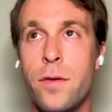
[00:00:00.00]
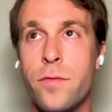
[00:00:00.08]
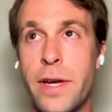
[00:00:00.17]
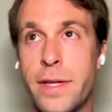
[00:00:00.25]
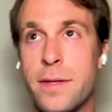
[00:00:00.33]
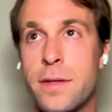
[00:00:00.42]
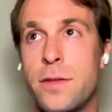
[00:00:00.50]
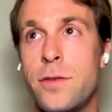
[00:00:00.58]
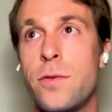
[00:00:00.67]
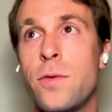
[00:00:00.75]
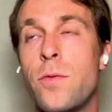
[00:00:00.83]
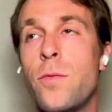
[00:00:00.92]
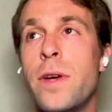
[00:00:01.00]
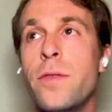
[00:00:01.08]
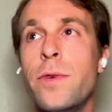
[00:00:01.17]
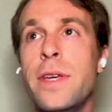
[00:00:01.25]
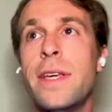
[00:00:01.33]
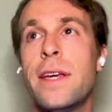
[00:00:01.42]
Right. So
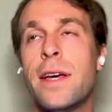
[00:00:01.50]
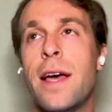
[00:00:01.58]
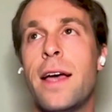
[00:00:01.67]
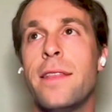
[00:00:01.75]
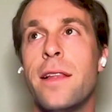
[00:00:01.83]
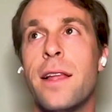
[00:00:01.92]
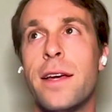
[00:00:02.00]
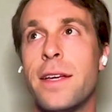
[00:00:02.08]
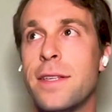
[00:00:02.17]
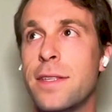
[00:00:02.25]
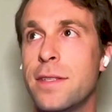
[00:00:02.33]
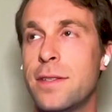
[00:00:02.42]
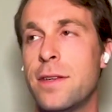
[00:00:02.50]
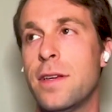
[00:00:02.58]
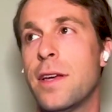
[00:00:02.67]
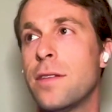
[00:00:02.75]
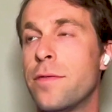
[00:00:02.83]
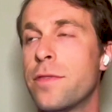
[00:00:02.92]
when we analyze
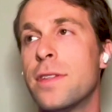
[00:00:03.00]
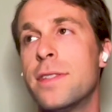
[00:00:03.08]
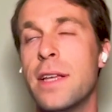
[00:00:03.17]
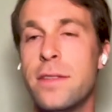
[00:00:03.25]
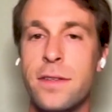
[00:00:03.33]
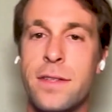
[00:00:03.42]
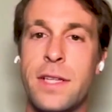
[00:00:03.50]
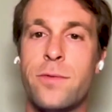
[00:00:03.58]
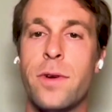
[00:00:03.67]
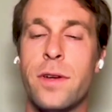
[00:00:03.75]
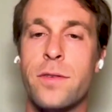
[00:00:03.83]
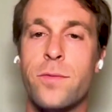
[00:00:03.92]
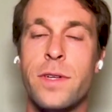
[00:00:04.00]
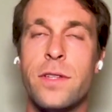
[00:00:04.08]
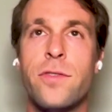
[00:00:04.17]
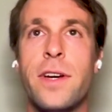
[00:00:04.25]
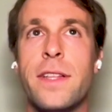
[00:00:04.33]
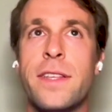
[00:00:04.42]
kind of consensus networks, we
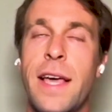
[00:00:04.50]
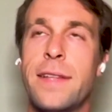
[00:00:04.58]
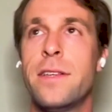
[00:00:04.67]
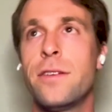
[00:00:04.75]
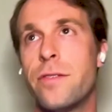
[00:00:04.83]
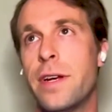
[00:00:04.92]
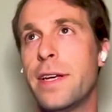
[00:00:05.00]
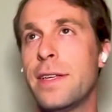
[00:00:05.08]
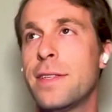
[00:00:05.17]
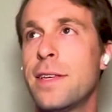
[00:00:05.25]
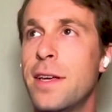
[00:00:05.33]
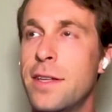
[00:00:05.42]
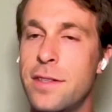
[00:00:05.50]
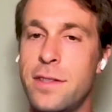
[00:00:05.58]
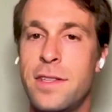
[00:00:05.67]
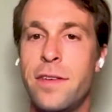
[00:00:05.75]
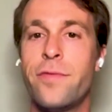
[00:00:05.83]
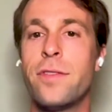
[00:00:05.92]
try and categorize
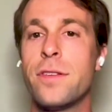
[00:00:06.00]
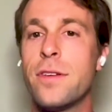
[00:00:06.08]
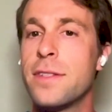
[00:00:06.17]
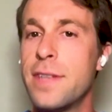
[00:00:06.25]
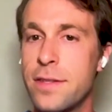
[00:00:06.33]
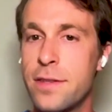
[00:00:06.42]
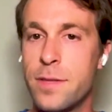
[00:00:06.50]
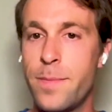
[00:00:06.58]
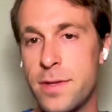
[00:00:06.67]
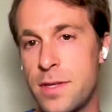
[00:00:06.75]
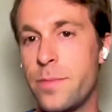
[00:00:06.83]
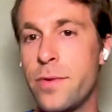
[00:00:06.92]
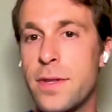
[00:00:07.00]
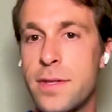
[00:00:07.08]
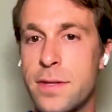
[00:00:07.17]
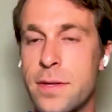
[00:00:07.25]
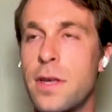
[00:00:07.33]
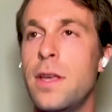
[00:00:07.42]
different consensus
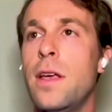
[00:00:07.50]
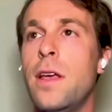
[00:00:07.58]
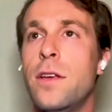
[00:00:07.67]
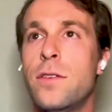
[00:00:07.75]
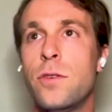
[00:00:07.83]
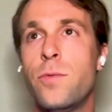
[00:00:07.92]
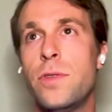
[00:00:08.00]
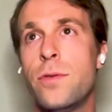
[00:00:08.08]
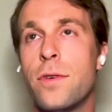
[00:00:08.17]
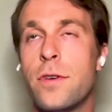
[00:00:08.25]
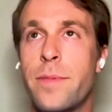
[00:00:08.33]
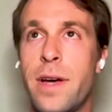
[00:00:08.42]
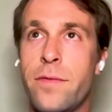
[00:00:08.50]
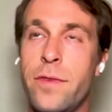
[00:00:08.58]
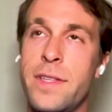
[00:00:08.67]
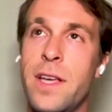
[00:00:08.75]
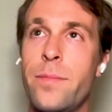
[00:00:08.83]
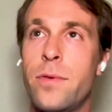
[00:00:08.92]
participants. So we talk about,
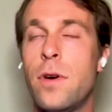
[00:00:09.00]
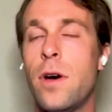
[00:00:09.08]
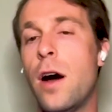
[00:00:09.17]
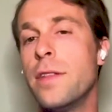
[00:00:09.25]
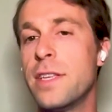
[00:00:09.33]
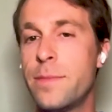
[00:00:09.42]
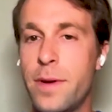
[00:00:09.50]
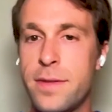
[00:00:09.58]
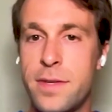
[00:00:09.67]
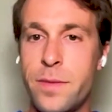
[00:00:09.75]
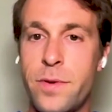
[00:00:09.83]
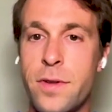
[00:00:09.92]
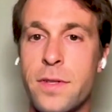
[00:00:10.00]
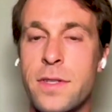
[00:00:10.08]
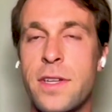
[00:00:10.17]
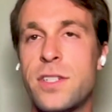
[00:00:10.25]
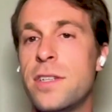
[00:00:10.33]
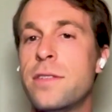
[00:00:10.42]
for example, honest participants
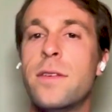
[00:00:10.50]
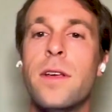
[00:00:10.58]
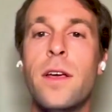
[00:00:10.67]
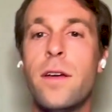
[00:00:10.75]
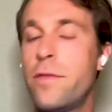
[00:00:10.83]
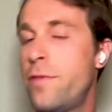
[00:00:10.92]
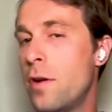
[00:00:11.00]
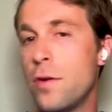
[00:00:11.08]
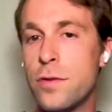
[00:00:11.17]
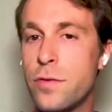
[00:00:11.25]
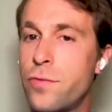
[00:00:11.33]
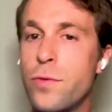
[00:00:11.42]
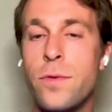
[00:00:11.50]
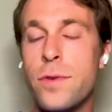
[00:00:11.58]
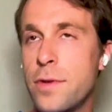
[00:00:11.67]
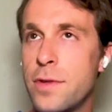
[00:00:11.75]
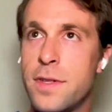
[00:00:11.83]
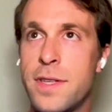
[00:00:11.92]
that just follow the
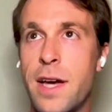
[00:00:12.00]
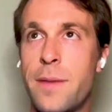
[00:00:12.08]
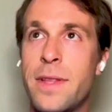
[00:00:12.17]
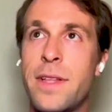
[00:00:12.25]
rules all the time.